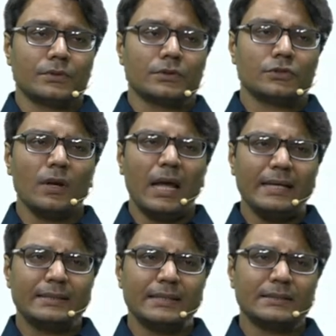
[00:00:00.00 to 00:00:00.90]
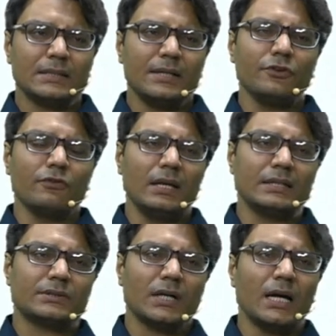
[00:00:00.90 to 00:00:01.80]
So like this, if you will
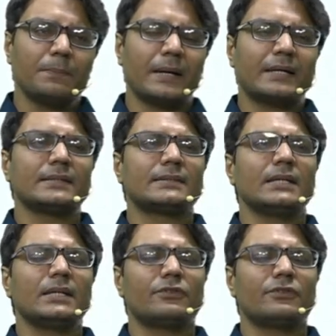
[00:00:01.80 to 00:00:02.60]
start practicing,